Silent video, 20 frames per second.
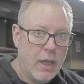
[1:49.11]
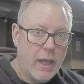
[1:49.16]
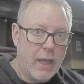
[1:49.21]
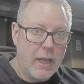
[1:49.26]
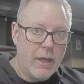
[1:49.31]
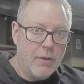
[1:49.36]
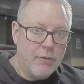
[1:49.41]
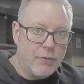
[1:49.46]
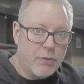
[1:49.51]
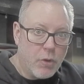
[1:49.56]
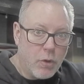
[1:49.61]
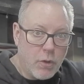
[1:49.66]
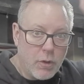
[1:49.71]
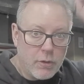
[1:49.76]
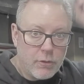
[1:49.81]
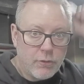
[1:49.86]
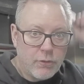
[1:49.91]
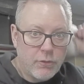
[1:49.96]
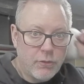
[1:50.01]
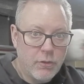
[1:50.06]
and of
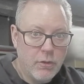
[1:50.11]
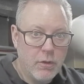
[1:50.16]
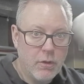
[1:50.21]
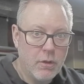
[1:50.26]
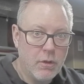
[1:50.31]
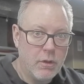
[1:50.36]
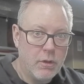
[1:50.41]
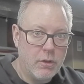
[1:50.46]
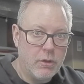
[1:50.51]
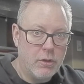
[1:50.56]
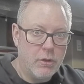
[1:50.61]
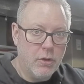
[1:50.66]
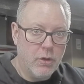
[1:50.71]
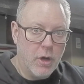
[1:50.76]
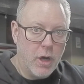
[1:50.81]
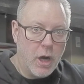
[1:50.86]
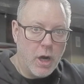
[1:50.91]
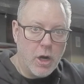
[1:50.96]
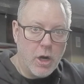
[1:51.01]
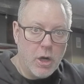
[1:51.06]
course your
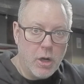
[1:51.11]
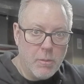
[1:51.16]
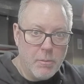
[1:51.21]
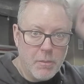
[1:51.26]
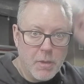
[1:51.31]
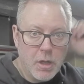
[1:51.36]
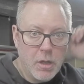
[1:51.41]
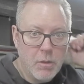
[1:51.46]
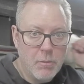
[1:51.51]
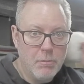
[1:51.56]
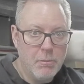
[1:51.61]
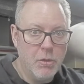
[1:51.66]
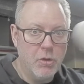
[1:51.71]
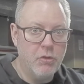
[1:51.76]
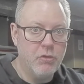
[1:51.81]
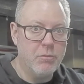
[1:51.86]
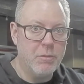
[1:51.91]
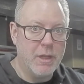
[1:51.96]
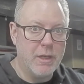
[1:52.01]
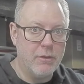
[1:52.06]
arm
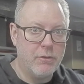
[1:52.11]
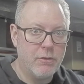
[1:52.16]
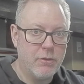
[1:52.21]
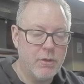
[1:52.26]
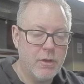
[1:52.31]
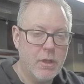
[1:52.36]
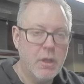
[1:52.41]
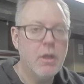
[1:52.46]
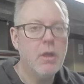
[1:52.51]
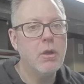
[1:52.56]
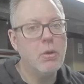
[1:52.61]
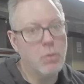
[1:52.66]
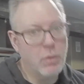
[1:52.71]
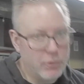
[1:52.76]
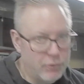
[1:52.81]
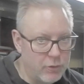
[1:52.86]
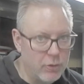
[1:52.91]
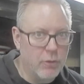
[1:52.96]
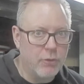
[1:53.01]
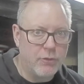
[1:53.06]
movement,
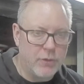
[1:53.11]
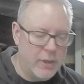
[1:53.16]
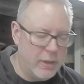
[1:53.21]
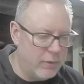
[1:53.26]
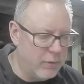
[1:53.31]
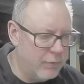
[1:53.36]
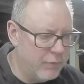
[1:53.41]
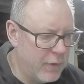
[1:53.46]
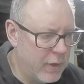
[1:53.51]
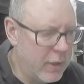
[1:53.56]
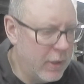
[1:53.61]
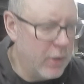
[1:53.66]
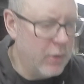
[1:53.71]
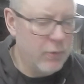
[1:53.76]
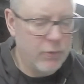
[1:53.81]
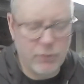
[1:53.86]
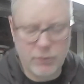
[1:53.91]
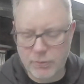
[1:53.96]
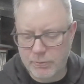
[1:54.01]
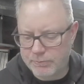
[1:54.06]
which you'll see in the
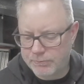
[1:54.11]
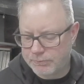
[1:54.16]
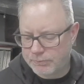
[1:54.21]
videos.